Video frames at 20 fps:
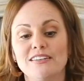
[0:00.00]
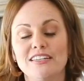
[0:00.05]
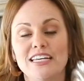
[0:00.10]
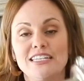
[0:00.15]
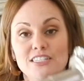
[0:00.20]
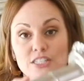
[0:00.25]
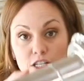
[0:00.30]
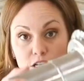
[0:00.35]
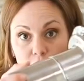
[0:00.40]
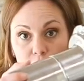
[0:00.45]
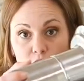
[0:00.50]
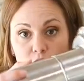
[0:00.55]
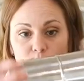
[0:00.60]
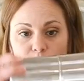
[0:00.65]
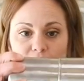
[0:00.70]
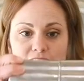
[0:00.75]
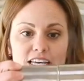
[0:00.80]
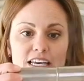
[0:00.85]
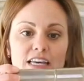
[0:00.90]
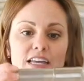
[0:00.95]
And then to
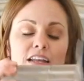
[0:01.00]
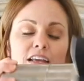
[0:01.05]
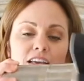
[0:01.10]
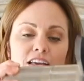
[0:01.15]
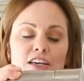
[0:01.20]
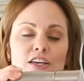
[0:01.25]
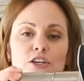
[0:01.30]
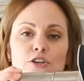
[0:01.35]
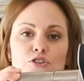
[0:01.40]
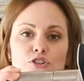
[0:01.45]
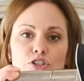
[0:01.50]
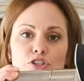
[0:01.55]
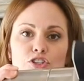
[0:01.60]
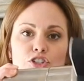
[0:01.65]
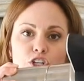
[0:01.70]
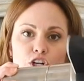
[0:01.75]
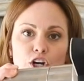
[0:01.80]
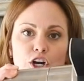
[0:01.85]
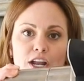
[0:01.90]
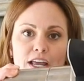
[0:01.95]
close it, you
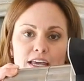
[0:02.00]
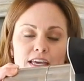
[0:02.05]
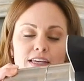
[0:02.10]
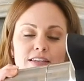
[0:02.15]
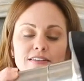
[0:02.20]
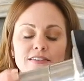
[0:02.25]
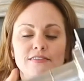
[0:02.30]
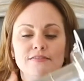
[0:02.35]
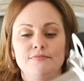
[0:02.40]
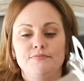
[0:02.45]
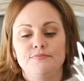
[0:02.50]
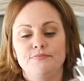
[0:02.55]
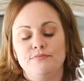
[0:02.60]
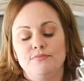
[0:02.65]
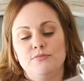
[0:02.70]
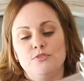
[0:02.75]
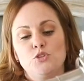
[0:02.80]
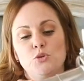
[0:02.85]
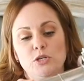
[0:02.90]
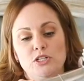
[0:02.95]
just turn it
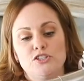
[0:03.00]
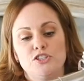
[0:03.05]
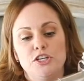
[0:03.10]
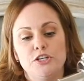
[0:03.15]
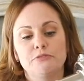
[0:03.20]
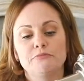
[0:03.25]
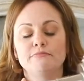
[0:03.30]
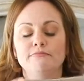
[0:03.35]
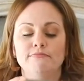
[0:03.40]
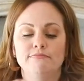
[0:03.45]
towards you.